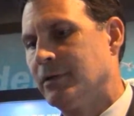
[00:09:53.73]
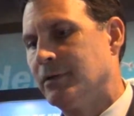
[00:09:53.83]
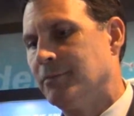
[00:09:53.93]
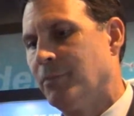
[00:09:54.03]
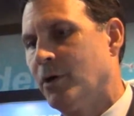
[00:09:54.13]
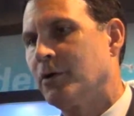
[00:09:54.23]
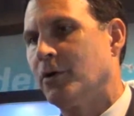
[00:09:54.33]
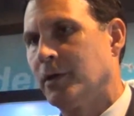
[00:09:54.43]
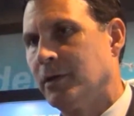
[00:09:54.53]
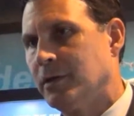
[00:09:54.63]
embark
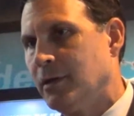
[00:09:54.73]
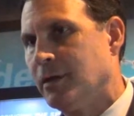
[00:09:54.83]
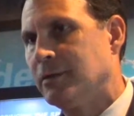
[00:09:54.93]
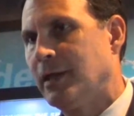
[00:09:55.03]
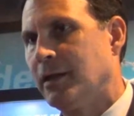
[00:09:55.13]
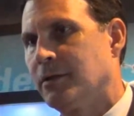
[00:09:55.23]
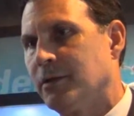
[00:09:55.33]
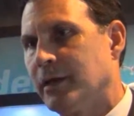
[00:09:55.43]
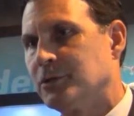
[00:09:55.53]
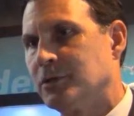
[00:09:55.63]
on a data
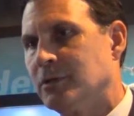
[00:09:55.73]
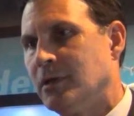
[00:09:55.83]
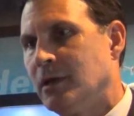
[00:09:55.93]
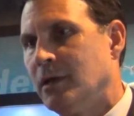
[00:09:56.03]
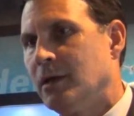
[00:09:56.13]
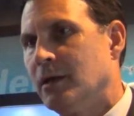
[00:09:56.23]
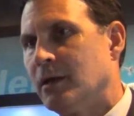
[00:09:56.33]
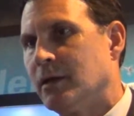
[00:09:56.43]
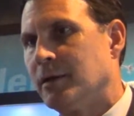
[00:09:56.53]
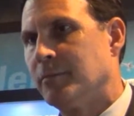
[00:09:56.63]
collection
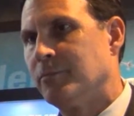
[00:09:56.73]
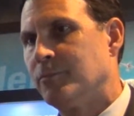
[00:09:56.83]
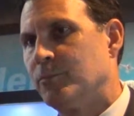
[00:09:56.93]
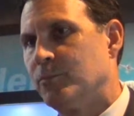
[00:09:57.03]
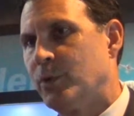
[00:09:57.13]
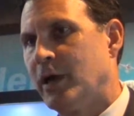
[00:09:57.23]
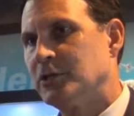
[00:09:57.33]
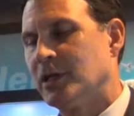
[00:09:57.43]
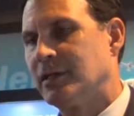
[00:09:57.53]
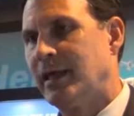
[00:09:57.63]

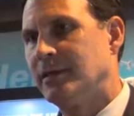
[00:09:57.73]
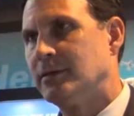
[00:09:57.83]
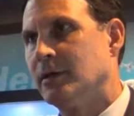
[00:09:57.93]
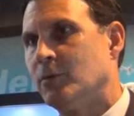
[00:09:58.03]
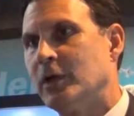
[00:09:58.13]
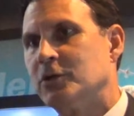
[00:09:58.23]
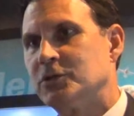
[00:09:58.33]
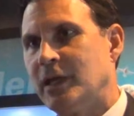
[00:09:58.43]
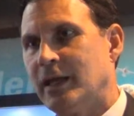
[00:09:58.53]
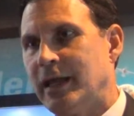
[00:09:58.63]
project, that we
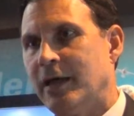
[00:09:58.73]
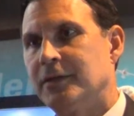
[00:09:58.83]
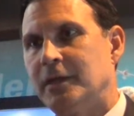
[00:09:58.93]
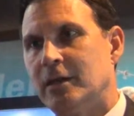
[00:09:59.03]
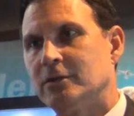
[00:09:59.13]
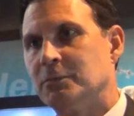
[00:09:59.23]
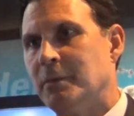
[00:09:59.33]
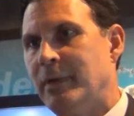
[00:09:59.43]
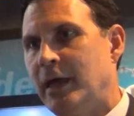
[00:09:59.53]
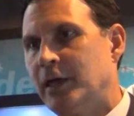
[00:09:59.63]
understand how the data is going to
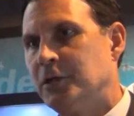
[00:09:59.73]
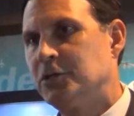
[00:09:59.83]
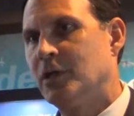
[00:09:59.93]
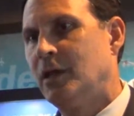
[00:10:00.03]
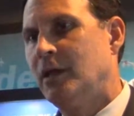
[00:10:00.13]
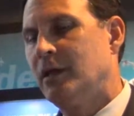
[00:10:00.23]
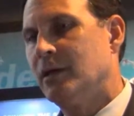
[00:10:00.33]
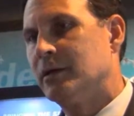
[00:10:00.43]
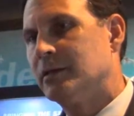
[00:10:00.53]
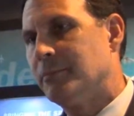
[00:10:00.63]
be managed,
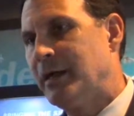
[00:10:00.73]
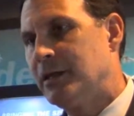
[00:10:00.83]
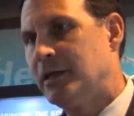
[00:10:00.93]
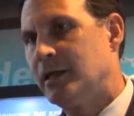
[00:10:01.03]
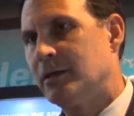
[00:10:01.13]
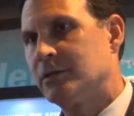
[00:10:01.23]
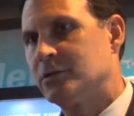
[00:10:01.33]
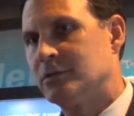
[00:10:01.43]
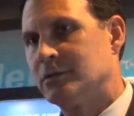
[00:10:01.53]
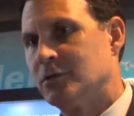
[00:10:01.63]
the metadata,
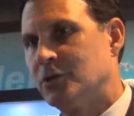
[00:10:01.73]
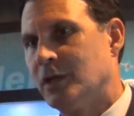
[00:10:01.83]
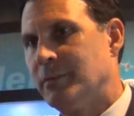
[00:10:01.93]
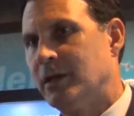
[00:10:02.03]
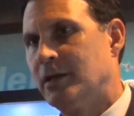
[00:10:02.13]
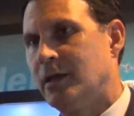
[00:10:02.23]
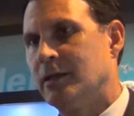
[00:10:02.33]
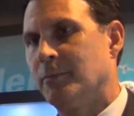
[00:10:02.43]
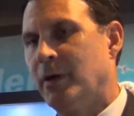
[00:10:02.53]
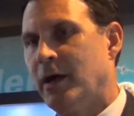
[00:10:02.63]
associated metadata,
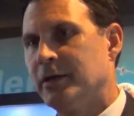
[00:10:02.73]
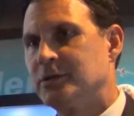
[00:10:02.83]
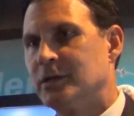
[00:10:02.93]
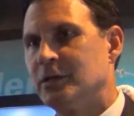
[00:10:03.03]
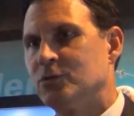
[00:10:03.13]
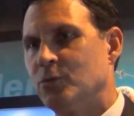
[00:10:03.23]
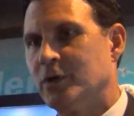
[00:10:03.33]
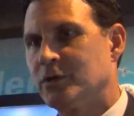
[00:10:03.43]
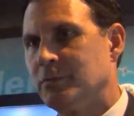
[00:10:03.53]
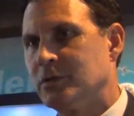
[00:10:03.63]
the policies,
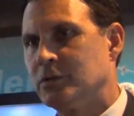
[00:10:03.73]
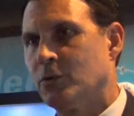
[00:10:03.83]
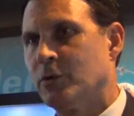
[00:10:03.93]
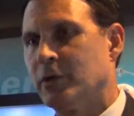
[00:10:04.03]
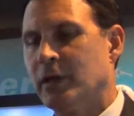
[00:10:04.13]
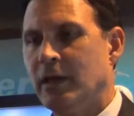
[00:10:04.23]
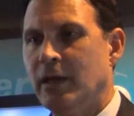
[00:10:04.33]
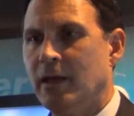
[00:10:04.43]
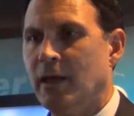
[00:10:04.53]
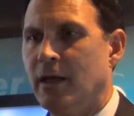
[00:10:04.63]
it's going to be stored,
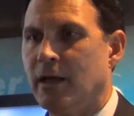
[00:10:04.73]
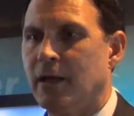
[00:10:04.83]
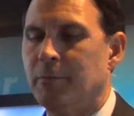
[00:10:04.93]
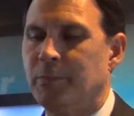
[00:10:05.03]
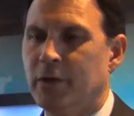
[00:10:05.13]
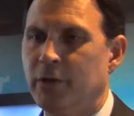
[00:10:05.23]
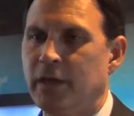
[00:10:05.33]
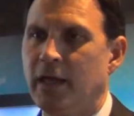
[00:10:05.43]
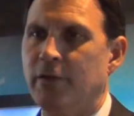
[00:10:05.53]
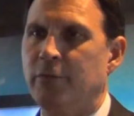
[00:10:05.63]
but
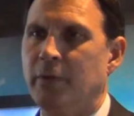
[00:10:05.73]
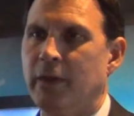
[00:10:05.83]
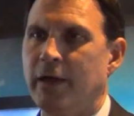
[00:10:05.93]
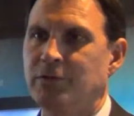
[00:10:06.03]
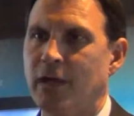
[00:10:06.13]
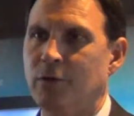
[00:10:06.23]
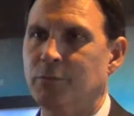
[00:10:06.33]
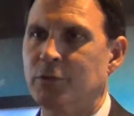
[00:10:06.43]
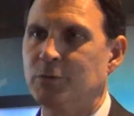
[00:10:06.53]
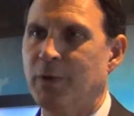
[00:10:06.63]
looking at it from a life cycle
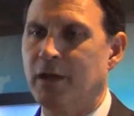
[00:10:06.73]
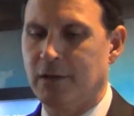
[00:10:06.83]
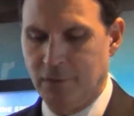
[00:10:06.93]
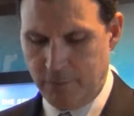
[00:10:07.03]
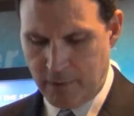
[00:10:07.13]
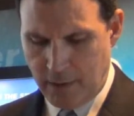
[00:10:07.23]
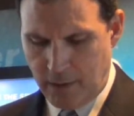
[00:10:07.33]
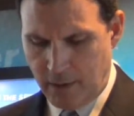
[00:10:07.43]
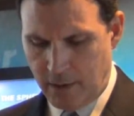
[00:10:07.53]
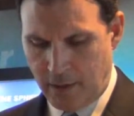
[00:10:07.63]
perspective.
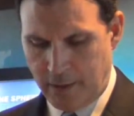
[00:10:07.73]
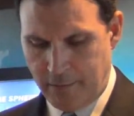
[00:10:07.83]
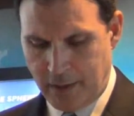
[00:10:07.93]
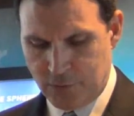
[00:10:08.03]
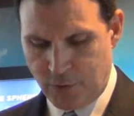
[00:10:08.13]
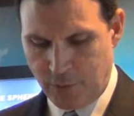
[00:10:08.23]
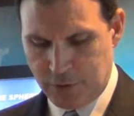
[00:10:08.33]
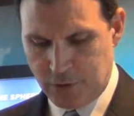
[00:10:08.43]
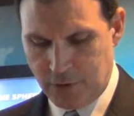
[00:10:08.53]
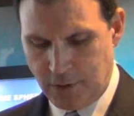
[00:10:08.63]
And that's really
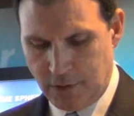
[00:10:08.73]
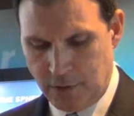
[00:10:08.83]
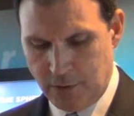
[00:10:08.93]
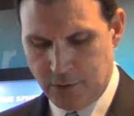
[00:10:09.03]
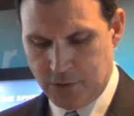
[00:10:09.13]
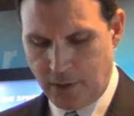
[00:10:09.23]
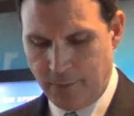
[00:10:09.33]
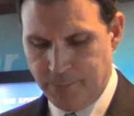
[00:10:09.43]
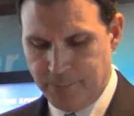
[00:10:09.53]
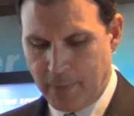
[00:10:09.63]
what you need to do.
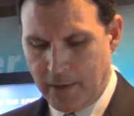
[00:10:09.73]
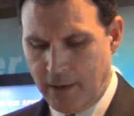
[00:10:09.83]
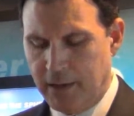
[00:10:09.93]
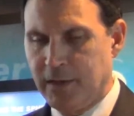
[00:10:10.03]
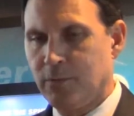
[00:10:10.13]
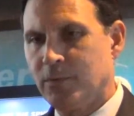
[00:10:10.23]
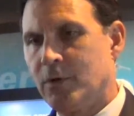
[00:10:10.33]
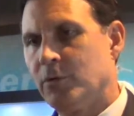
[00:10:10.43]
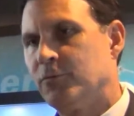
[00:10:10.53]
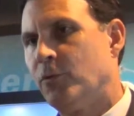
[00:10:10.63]
So I think
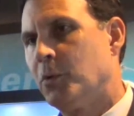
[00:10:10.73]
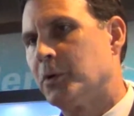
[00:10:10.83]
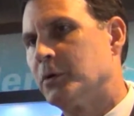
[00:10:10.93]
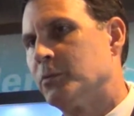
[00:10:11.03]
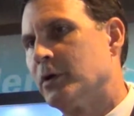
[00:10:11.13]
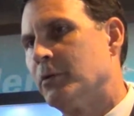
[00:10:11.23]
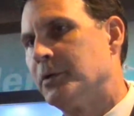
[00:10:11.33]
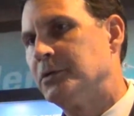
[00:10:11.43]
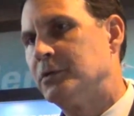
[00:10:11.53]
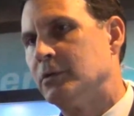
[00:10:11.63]
going forward, we're
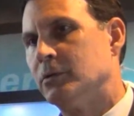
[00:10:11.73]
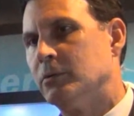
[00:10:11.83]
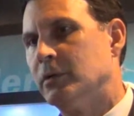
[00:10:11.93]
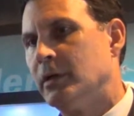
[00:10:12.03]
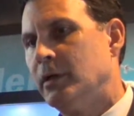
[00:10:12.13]
going to